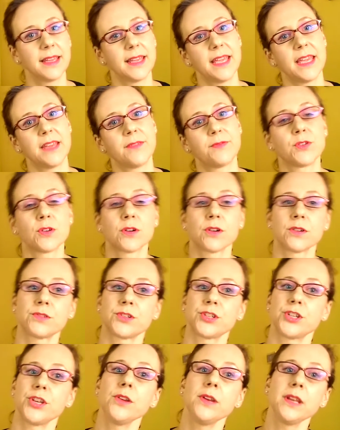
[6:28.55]
If you're
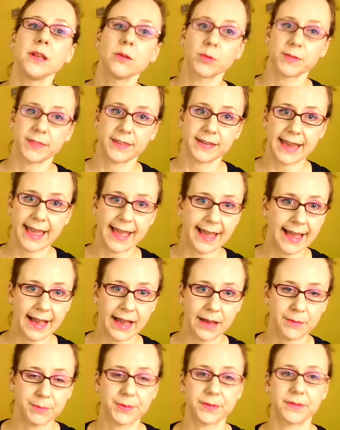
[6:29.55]
tuning with an
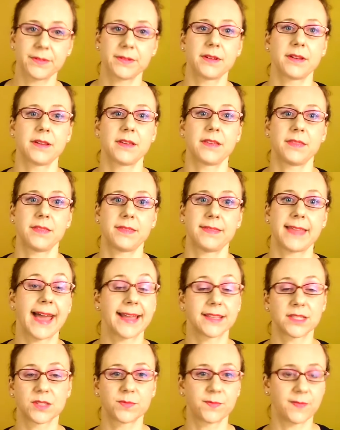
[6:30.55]
app,
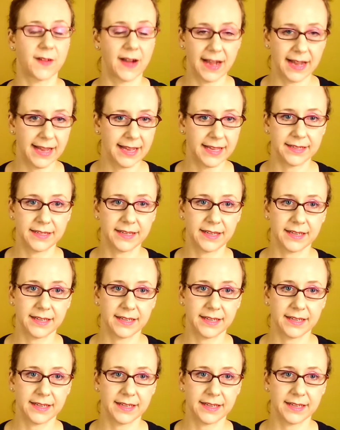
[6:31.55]
that's fine.